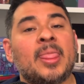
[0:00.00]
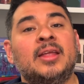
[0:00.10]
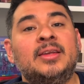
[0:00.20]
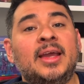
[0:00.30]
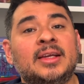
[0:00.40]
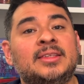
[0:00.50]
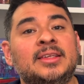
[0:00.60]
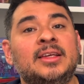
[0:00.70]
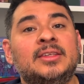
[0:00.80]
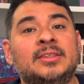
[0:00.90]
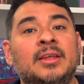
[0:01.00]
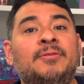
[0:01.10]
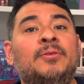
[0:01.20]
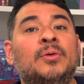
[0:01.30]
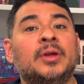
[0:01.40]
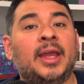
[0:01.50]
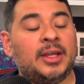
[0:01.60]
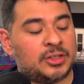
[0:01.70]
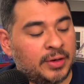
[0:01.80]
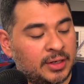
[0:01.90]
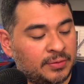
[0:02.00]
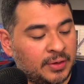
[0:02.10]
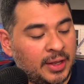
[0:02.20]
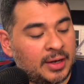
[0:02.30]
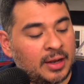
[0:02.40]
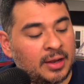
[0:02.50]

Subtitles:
Next is the 4K transfer and